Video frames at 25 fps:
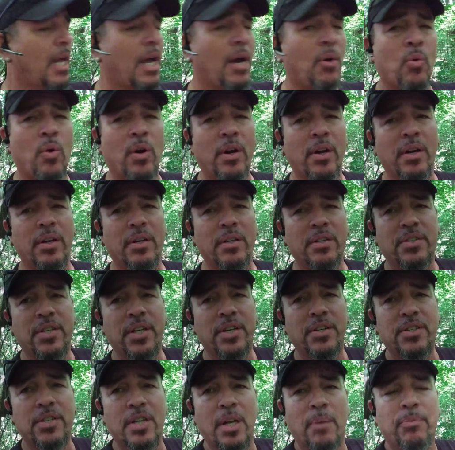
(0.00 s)
I wanted to
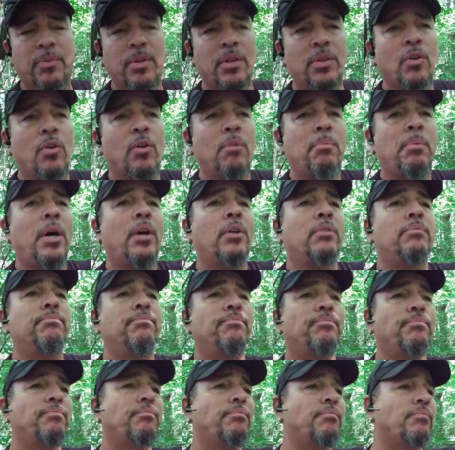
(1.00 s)
say something though about
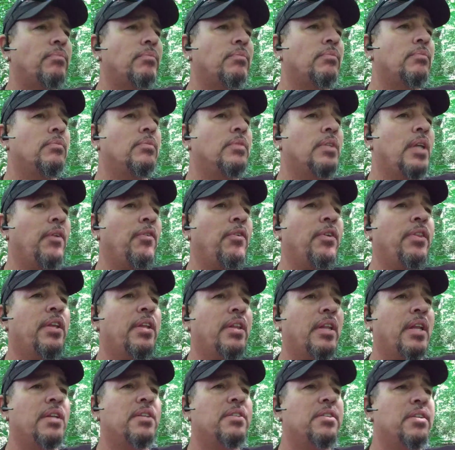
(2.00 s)

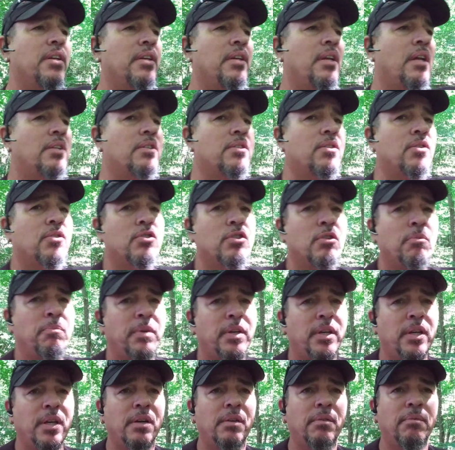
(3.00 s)
everything that is seen on social
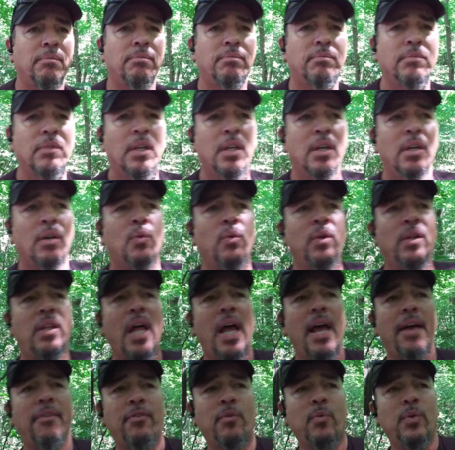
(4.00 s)
media. We
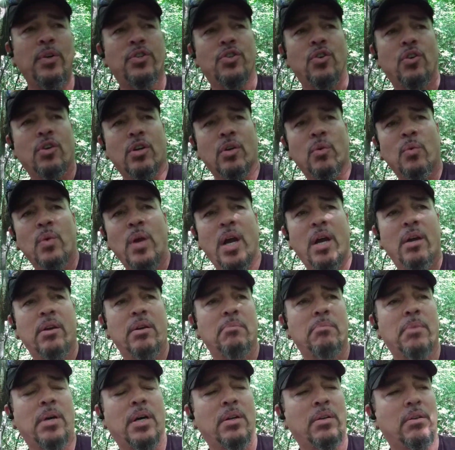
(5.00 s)
laugh and we joke
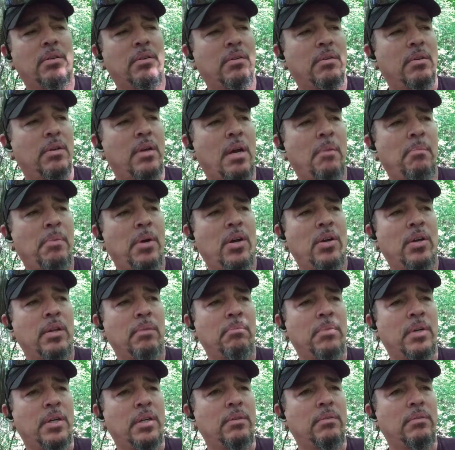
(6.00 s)
around about
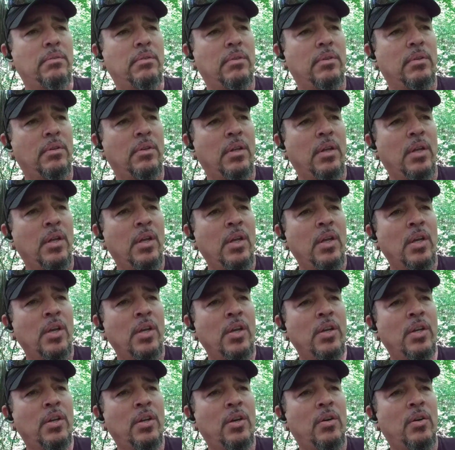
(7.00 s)
it, but
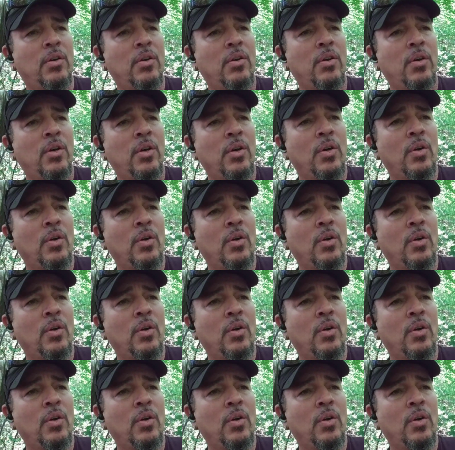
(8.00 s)
you know,